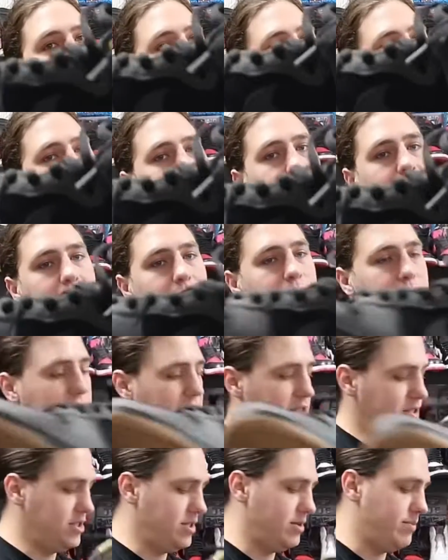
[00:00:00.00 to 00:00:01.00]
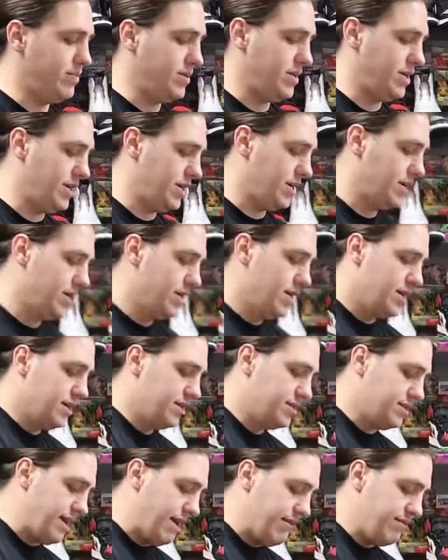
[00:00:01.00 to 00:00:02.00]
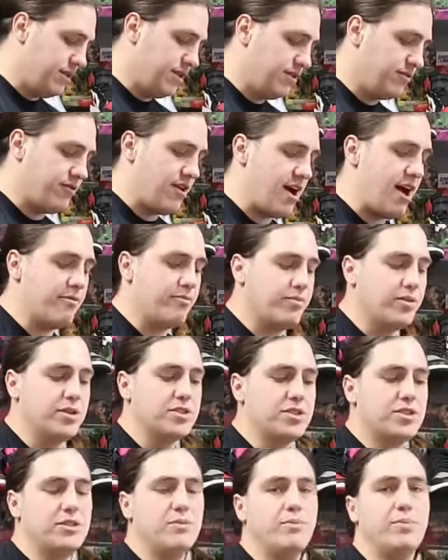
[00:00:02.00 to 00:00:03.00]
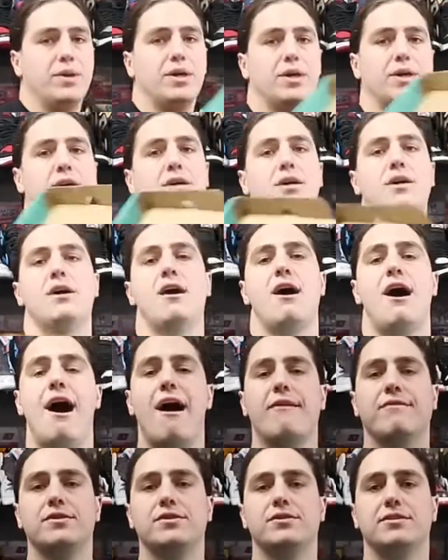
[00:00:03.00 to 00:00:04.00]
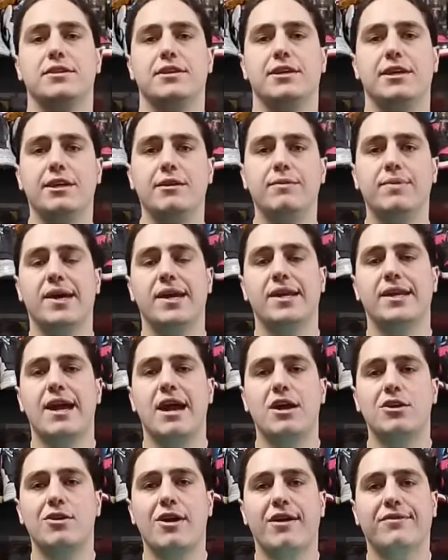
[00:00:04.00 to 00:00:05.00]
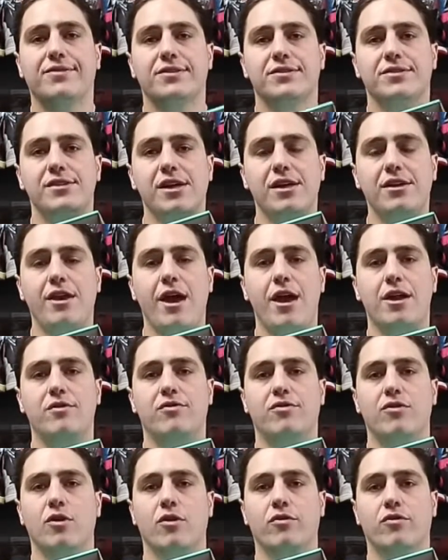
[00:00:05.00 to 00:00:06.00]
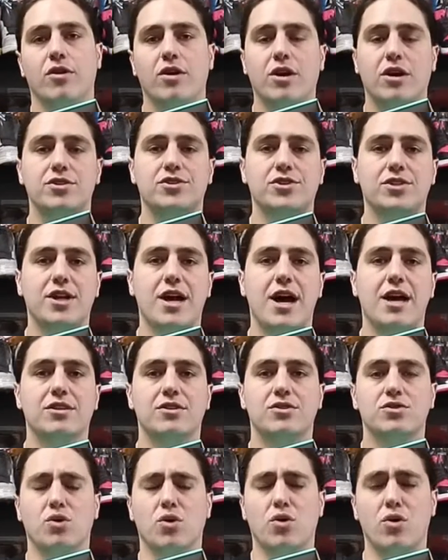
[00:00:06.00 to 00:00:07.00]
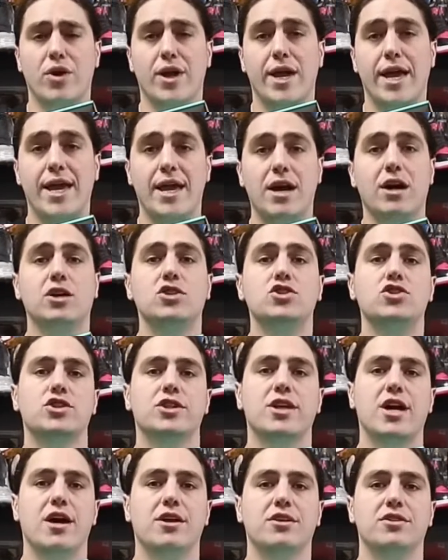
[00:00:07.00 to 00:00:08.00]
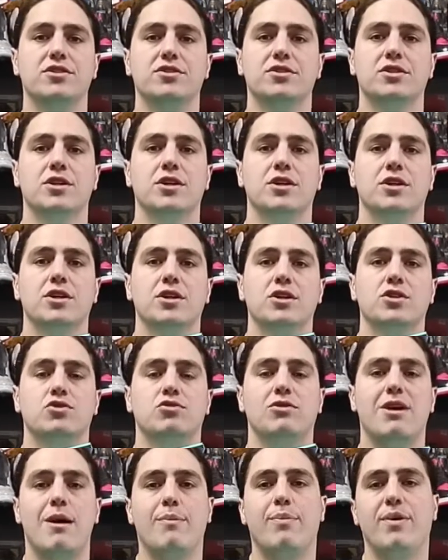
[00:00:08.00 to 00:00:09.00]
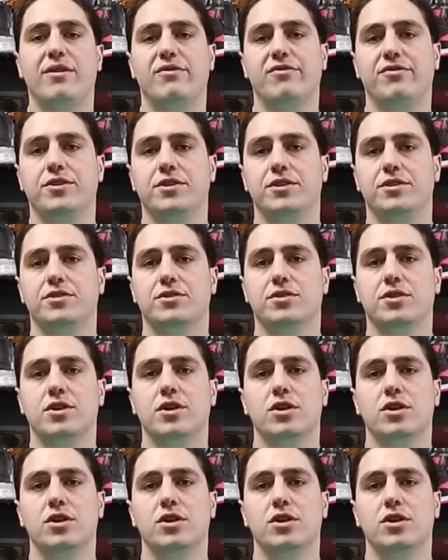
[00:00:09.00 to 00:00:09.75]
like 80 plus shipping, 75 plus shipping. Obviously eBay now, you have to sell an item for over $100 or $100 to not pay fees.